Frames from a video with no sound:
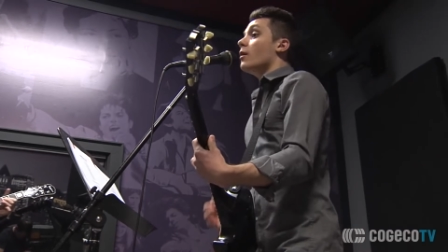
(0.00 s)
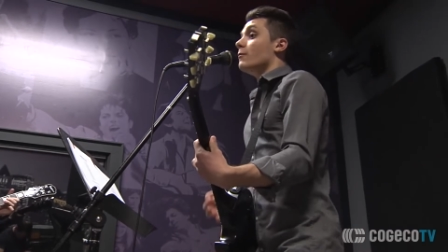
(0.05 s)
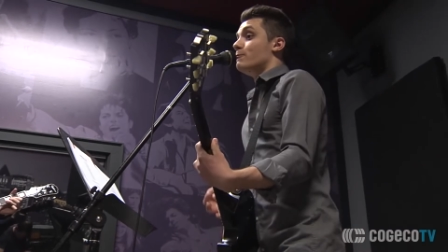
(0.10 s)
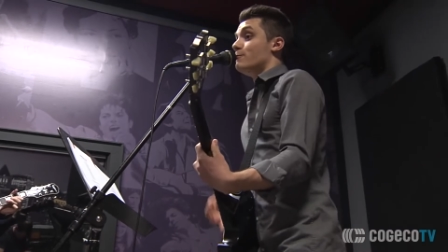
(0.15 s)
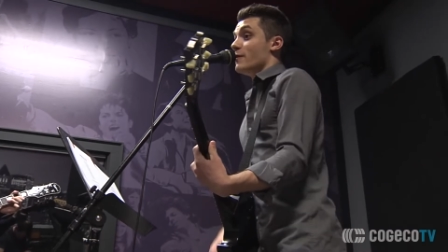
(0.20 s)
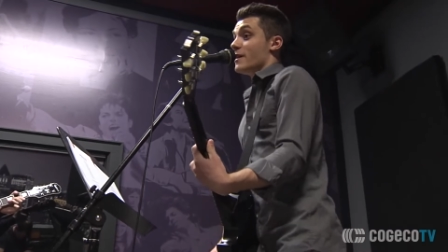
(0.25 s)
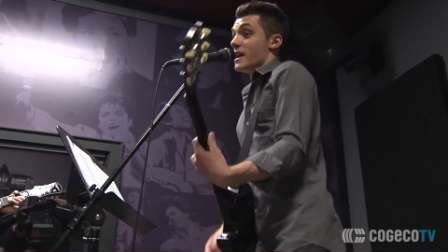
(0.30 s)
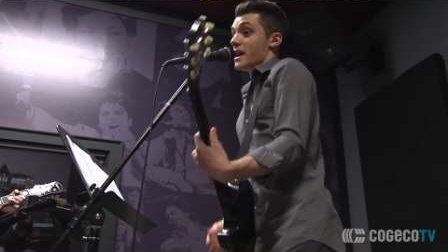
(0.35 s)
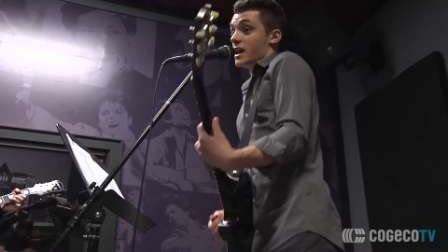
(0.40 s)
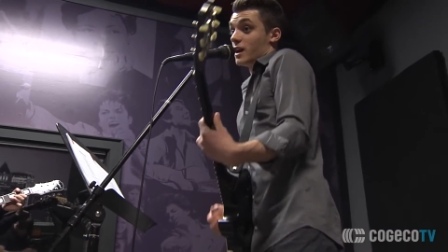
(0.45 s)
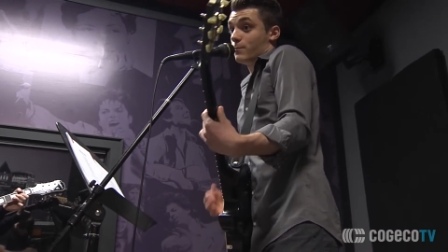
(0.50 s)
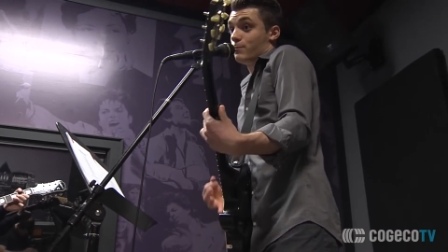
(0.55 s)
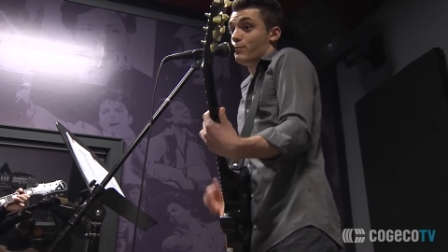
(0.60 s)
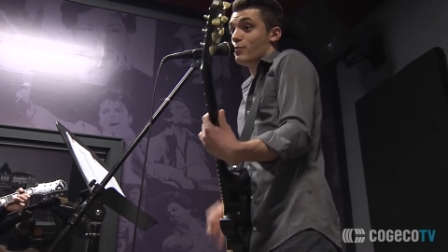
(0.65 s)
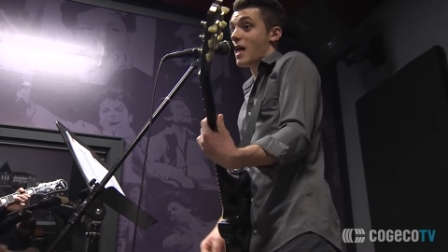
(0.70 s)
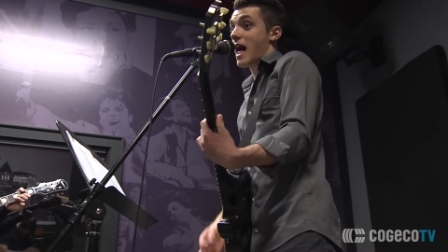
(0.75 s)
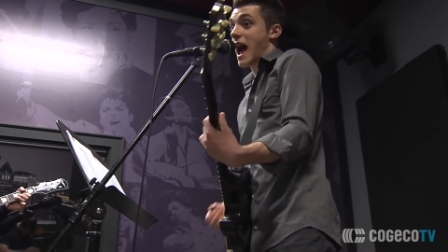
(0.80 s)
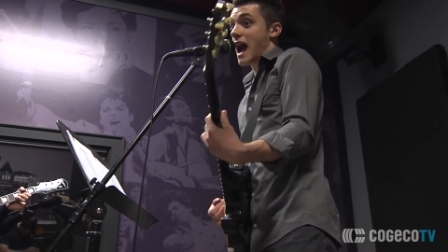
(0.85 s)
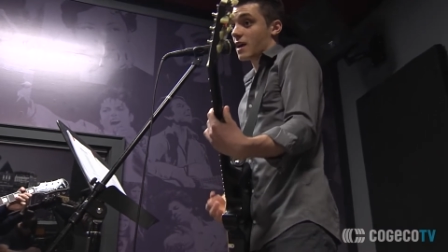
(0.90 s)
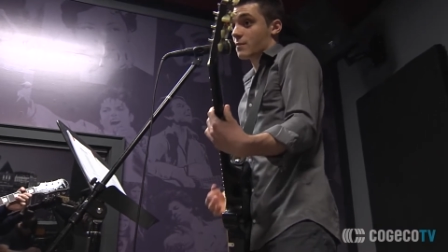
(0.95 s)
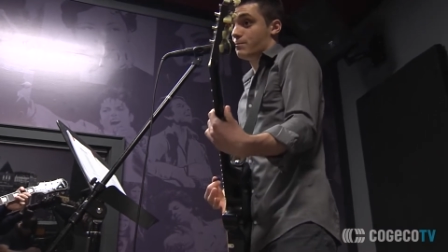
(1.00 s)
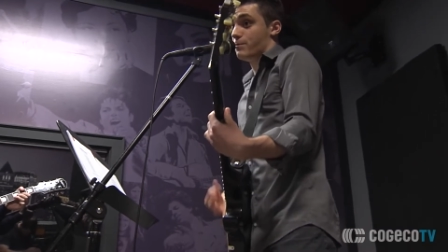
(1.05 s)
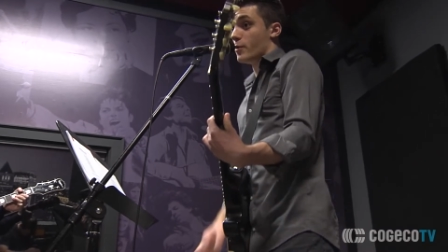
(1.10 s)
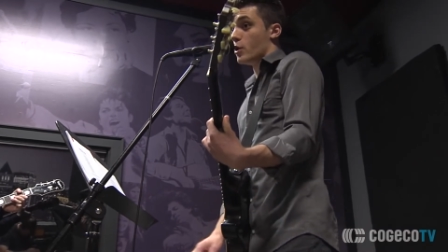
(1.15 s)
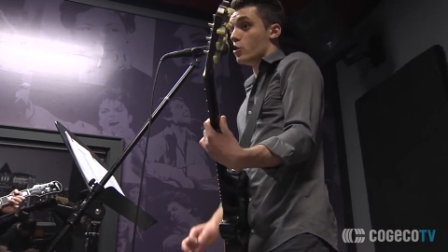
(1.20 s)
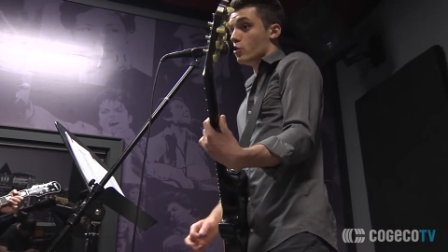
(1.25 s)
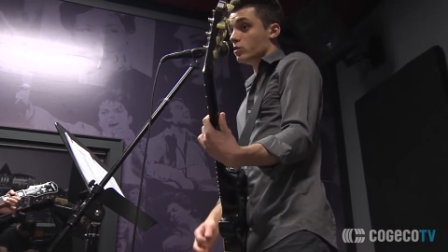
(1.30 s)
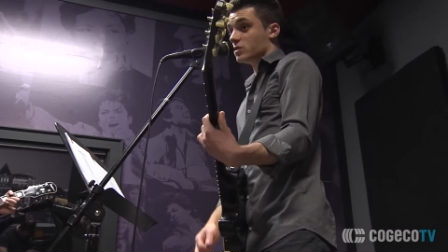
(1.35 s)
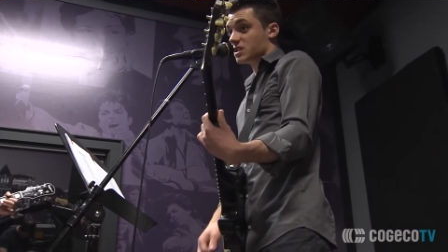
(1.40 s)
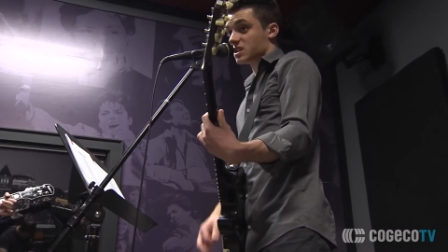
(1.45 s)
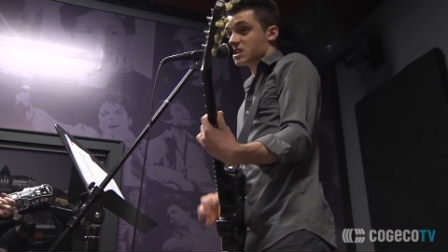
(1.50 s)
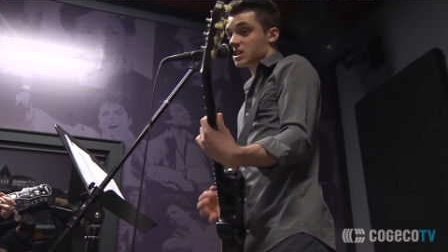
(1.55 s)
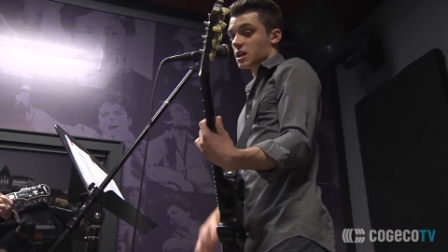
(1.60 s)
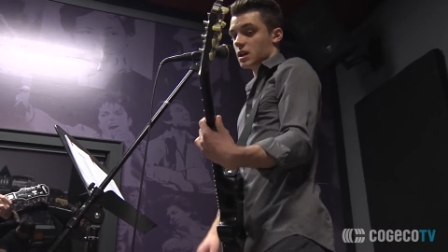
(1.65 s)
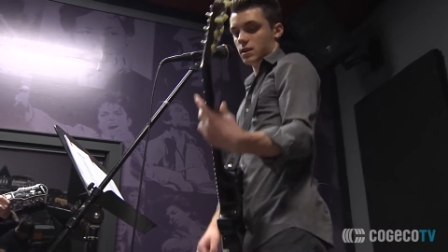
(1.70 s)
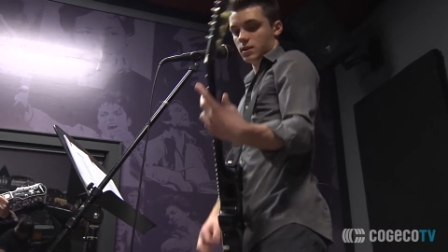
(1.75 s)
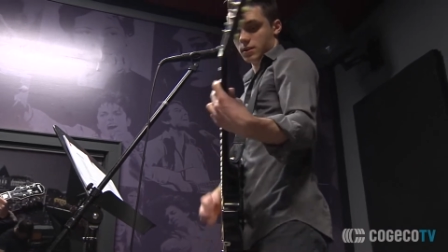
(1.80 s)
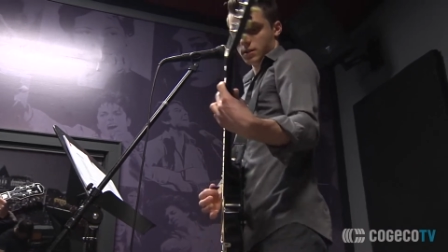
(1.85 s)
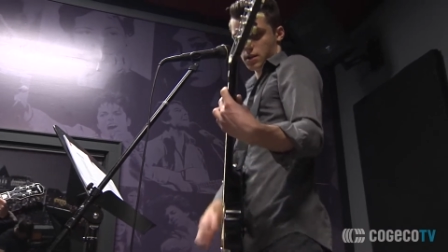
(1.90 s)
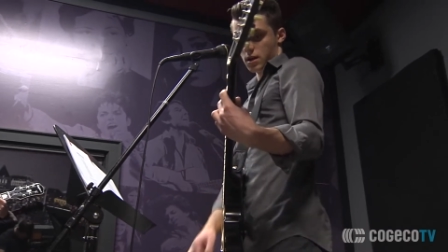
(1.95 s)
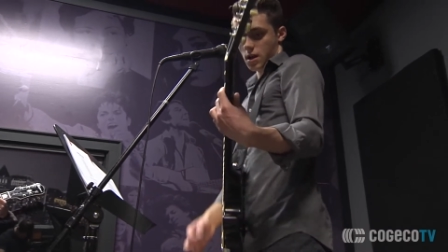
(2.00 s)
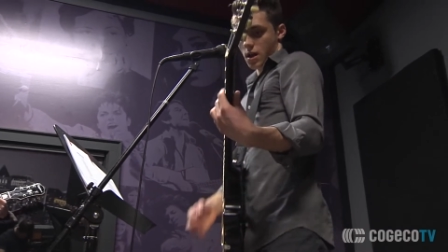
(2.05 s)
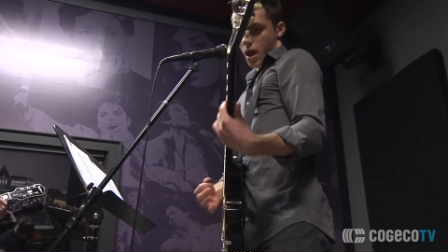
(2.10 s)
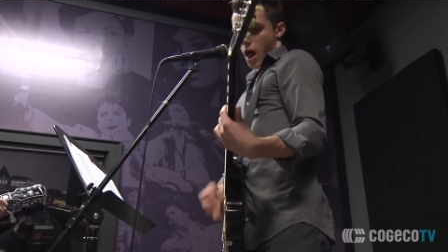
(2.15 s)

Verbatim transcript: very exciting for them to be a part of that.